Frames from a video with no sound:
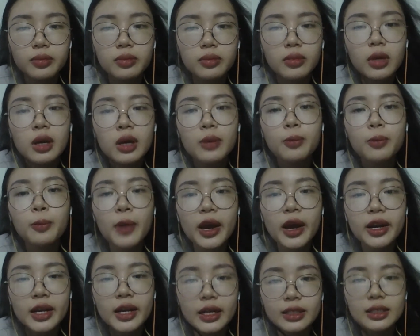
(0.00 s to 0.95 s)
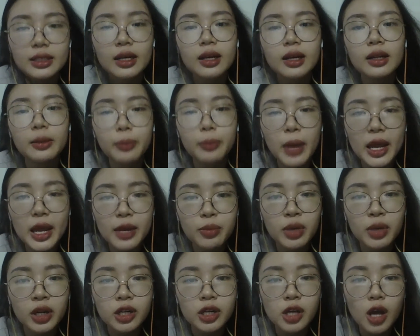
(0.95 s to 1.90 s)
immediate
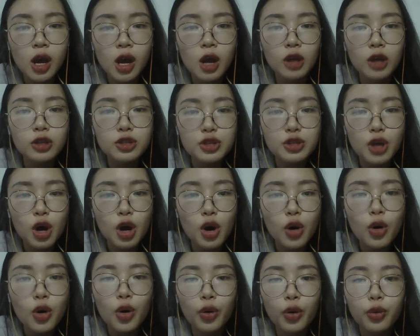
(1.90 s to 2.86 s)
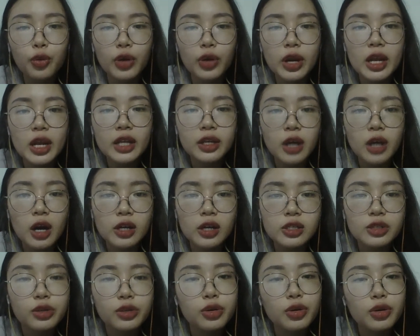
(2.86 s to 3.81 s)
payment. So, credit
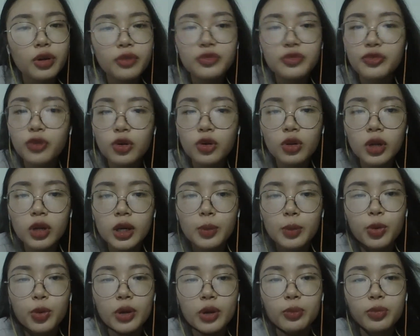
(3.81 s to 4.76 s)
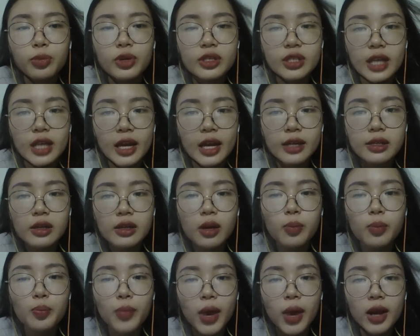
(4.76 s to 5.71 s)
cards do not fully represent the
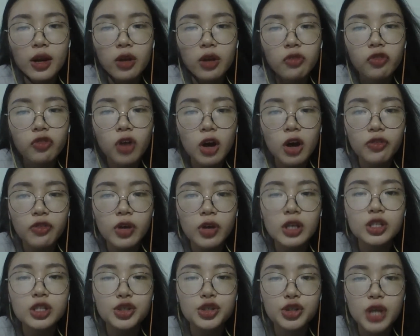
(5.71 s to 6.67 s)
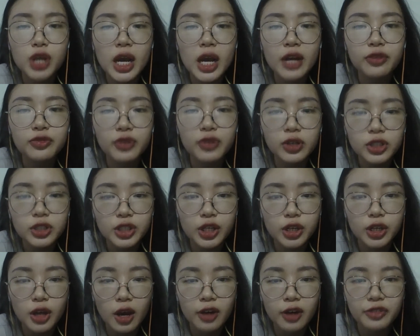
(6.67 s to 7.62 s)
medium of exchange
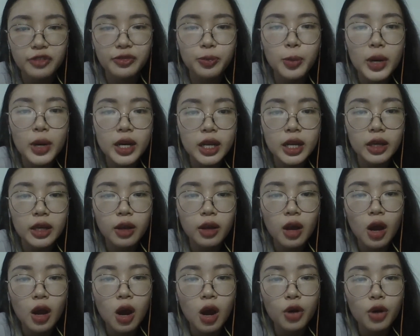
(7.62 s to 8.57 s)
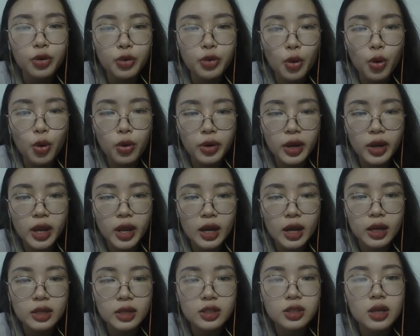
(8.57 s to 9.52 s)
function of money, nor
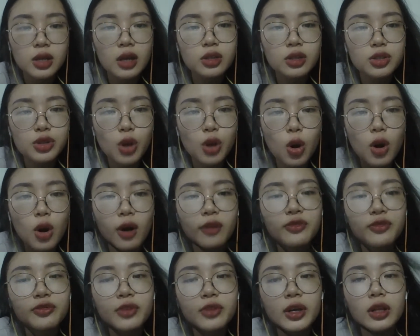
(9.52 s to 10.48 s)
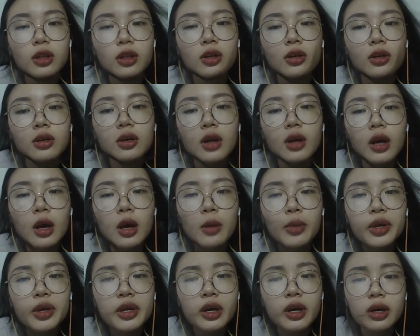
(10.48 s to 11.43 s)
their store of value,
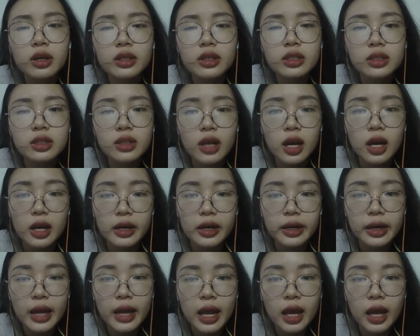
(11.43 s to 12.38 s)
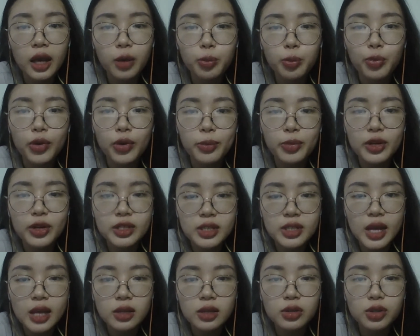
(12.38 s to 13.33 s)
because they
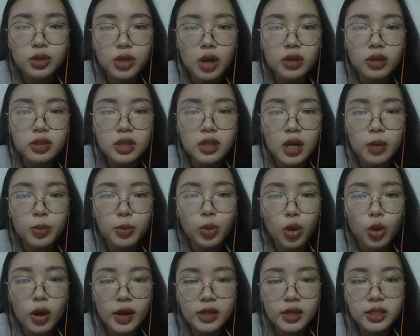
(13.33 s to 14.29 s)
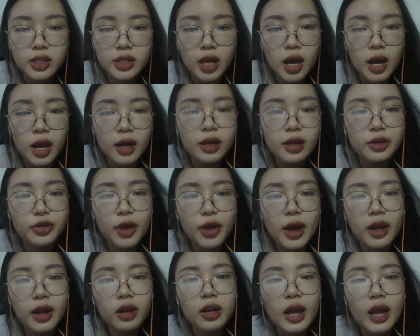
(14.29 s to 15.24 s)
represent short-term ones
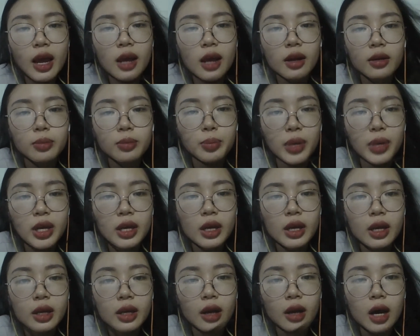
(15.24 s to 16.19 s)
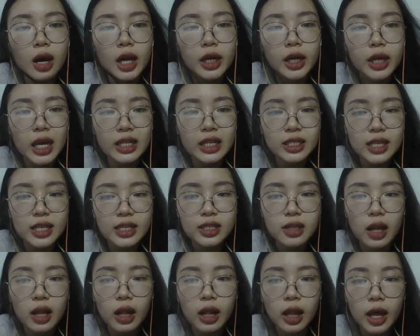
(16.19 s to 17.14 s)
rather than being an
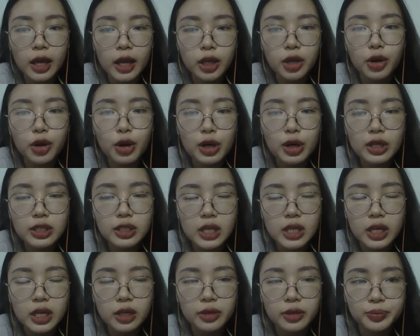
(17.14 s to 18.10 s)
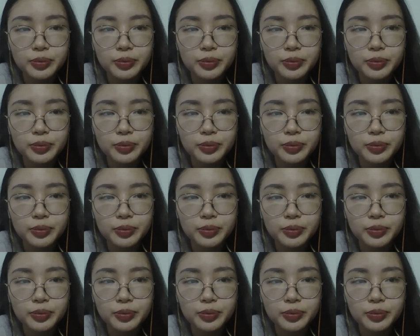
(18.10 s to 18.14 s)
asset like currency.